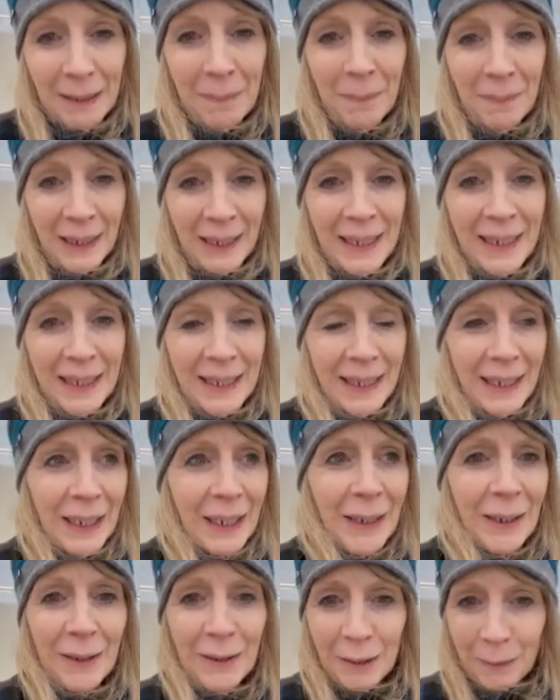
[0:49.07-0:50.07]
It means a
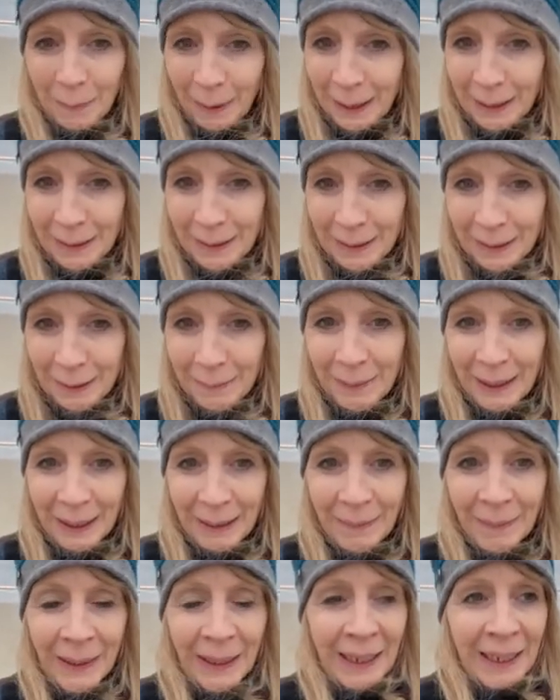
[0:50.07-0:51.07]
huge amount to me.